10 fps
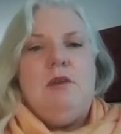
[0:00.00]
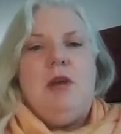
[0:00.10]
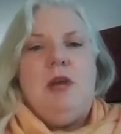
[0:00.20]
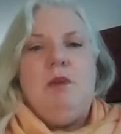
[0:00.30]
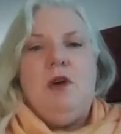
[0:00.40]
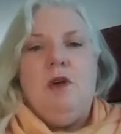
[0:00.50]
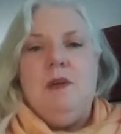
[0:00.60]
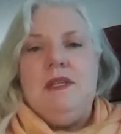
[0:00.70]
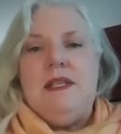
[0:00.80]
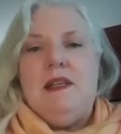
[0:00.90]
that my
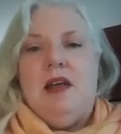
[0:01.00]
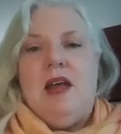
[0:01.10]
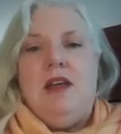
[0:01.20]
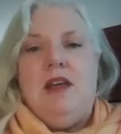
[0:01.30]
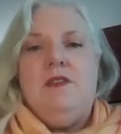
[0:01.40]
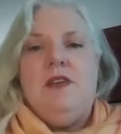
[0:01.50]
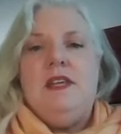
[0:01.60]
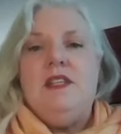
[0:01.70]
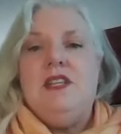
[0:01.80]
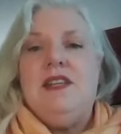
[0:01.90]
purpose in life
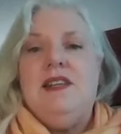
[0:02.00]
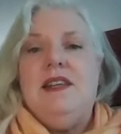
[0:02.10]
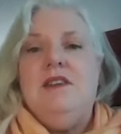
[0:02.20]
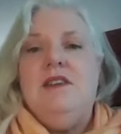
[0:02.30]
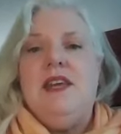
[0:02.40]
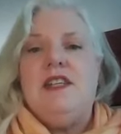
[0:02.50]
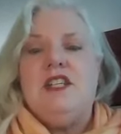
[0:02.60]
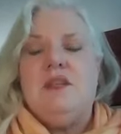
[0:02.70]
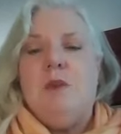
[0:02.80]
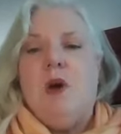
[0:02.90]
is to live as
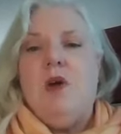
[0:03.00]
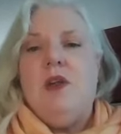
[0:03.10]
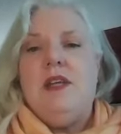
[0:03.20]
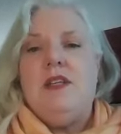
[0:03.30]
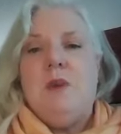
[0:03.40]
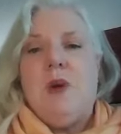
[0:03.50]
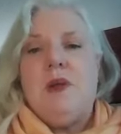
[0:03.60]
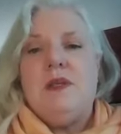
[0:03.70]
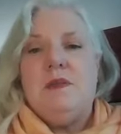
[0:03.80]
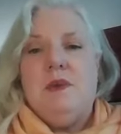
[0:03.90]
small as
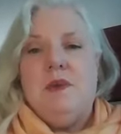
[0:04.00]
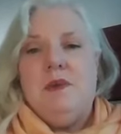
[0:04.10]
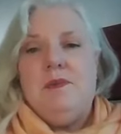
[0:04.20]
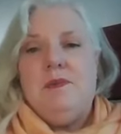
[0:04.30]
possible.